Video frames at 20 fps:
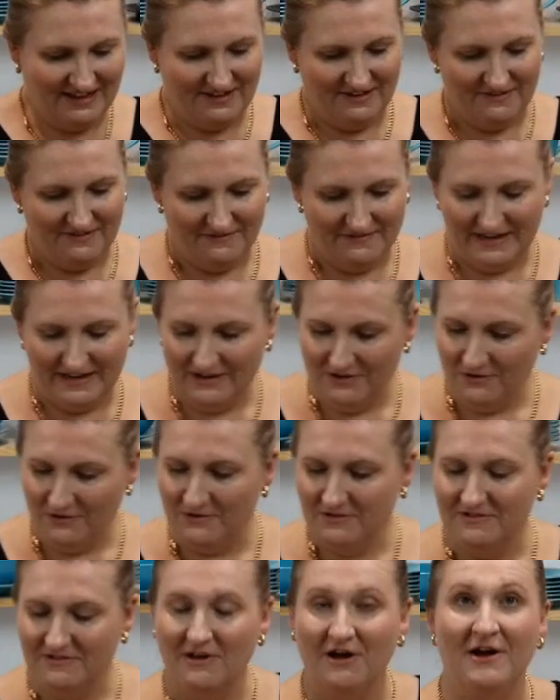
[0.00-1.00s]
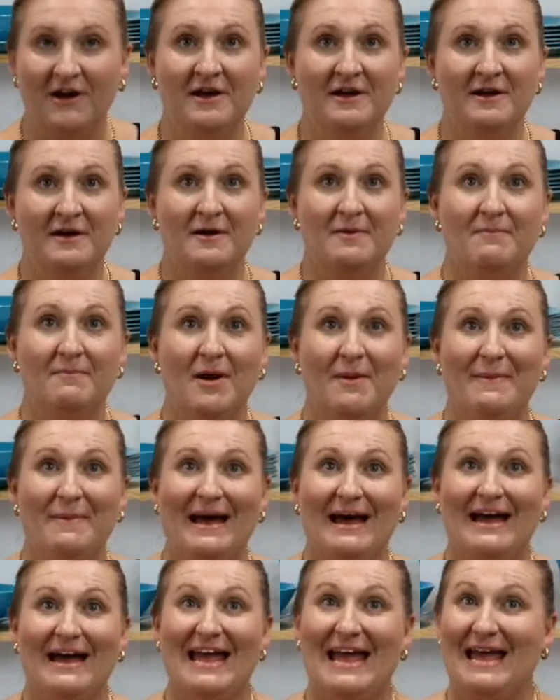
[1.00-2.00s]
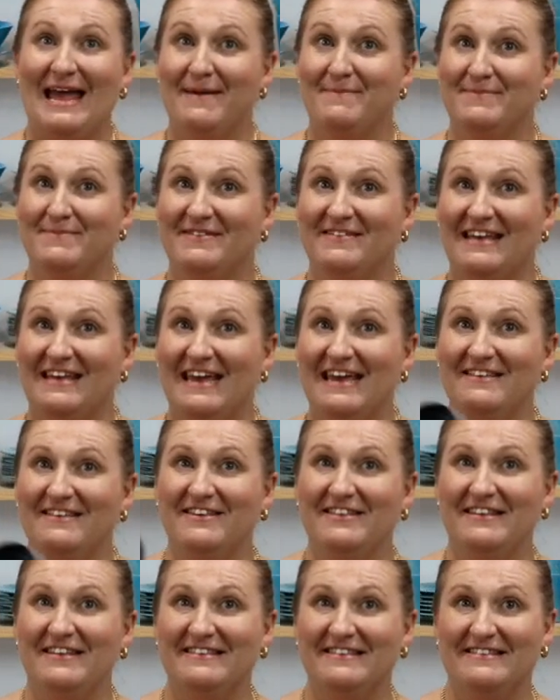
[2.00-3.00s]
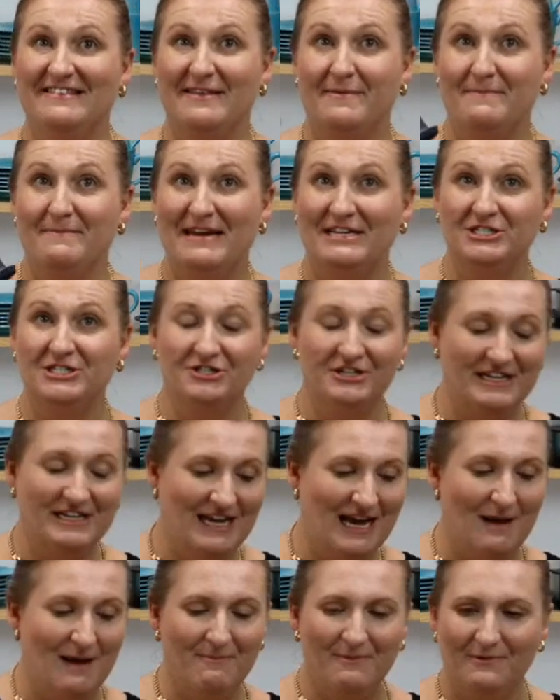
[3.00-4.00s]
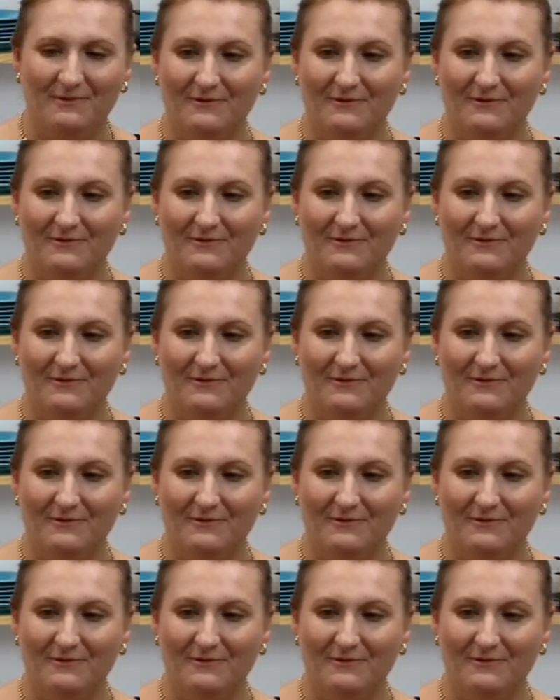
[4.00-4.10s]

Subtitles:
We can also pop our MC, so this is the measuring cup,